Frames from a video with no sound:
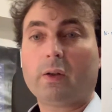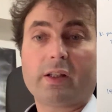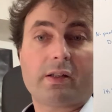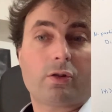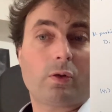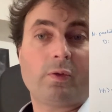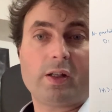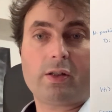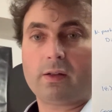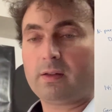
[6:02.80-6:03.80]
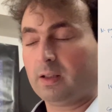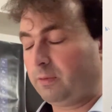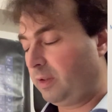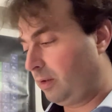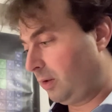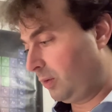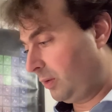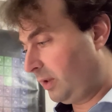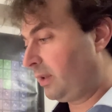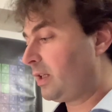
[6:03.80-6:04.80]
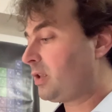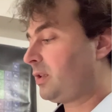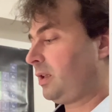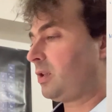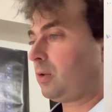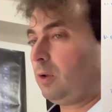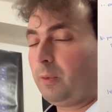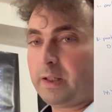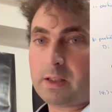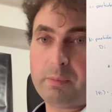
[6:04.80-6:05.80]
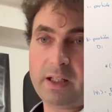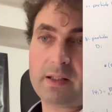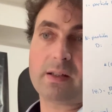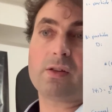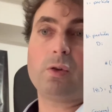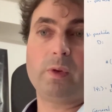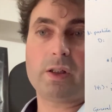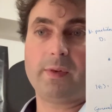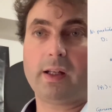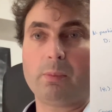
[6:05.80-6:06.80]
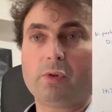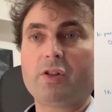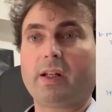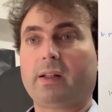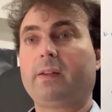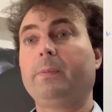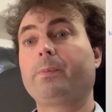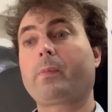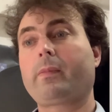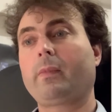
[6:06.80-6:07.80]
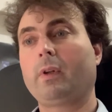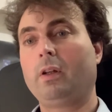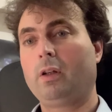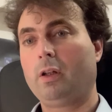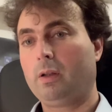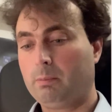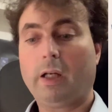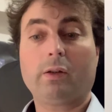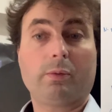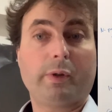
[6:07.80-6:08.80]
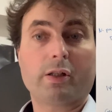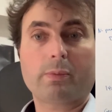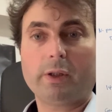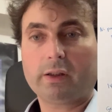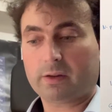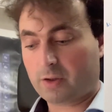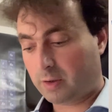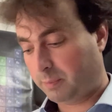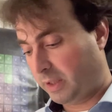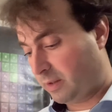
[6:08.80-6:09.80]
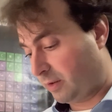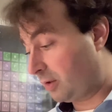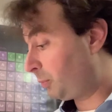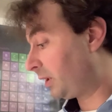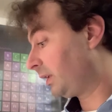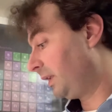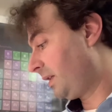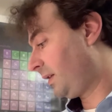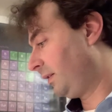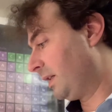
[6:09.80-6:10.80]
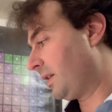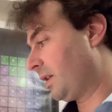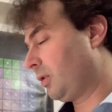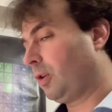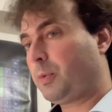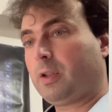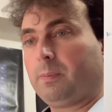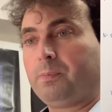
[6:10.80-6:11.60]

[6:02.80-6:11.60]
this is sufficient that we know this is always a basis to which we can project. Might not be the smartest basis, but at least this is an option.